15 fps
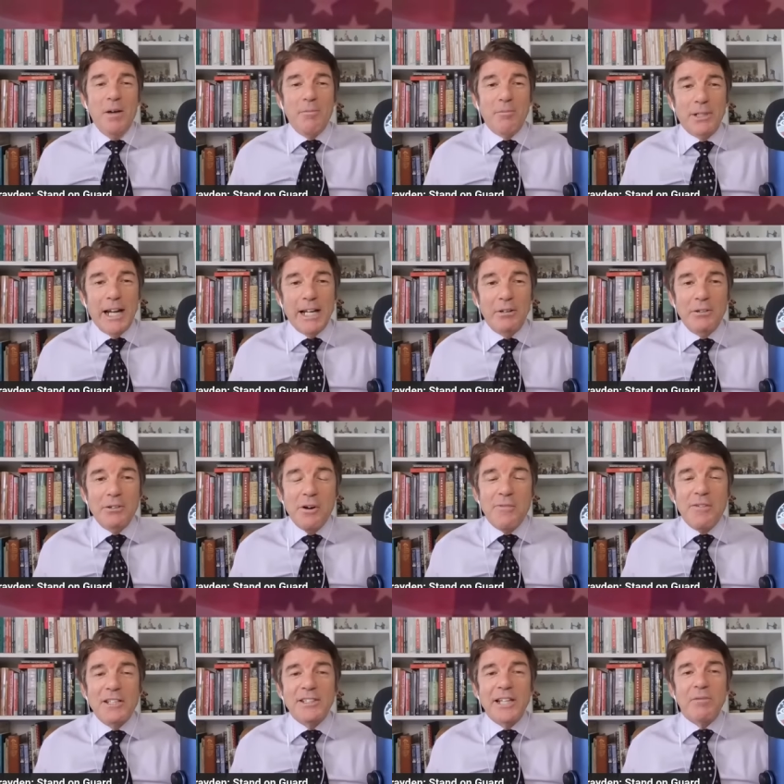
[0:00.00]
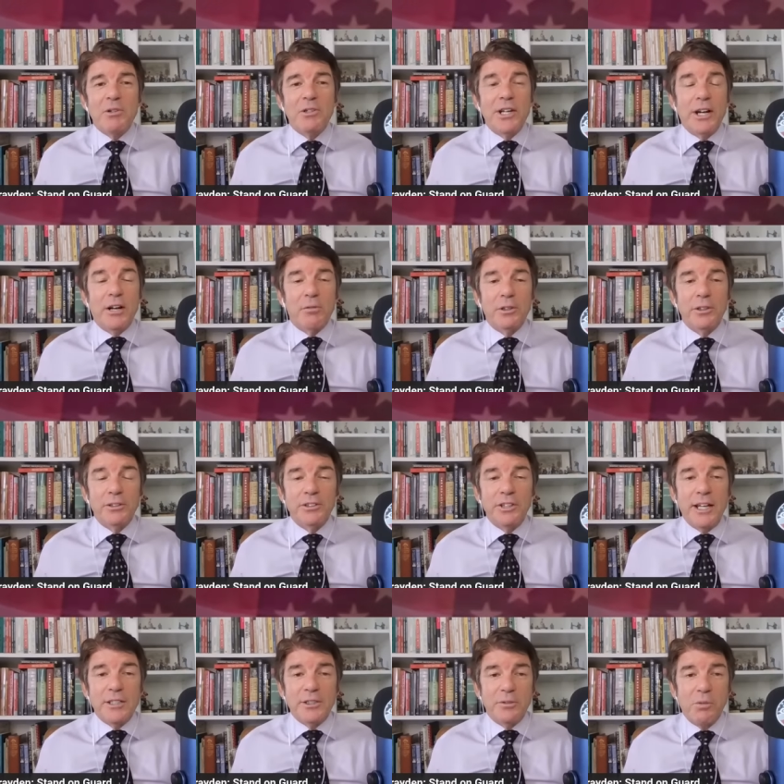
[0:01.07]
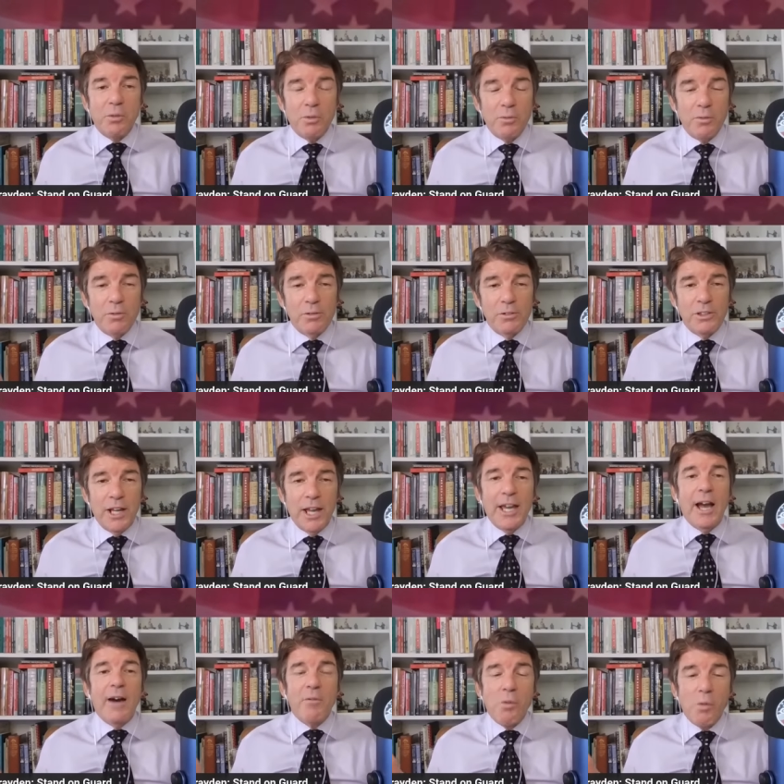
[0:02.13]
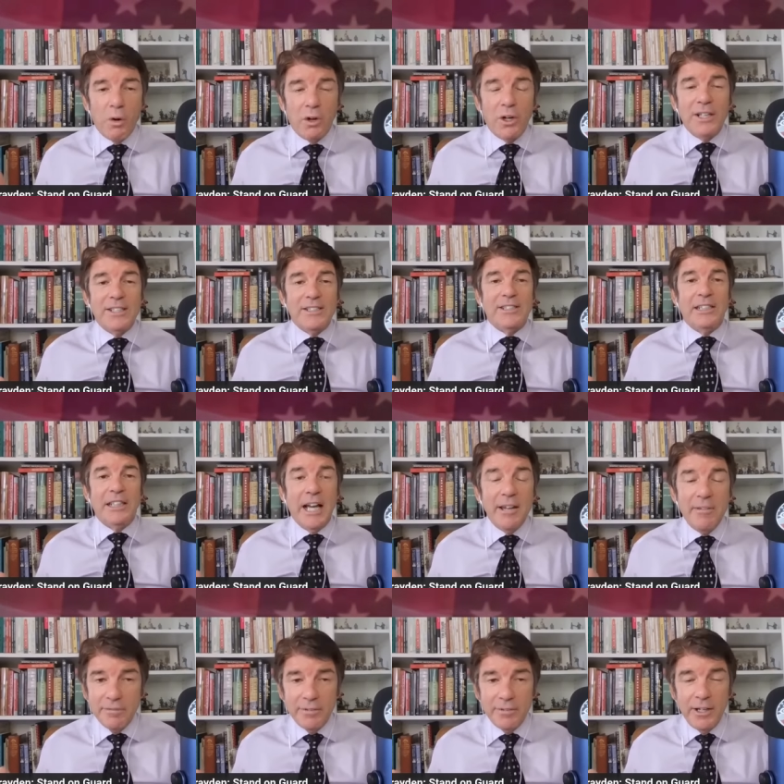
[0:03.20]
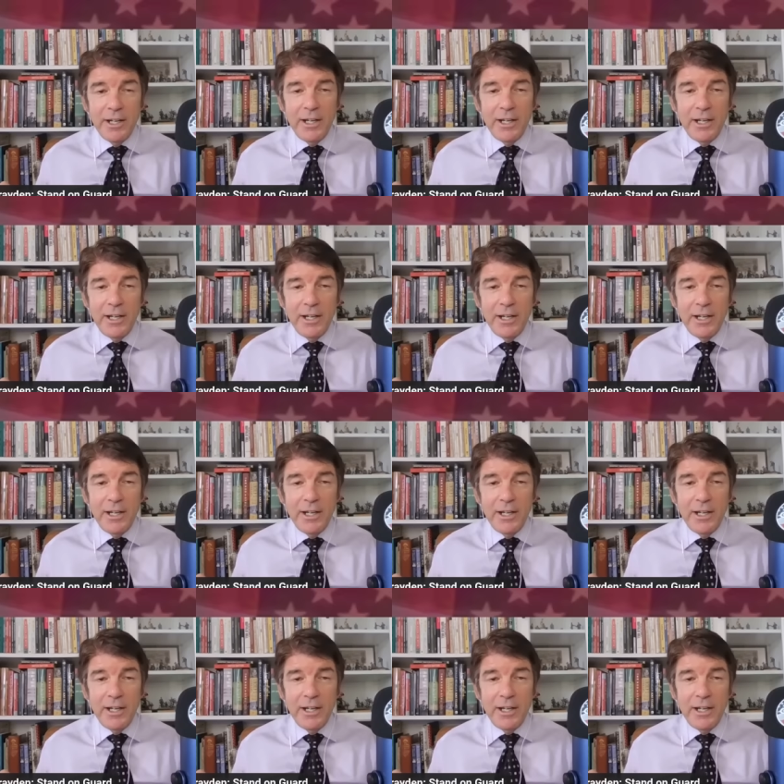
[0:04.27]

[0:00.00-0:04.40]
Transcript: but I don't know if he's ever done a real days of, day of work in his life.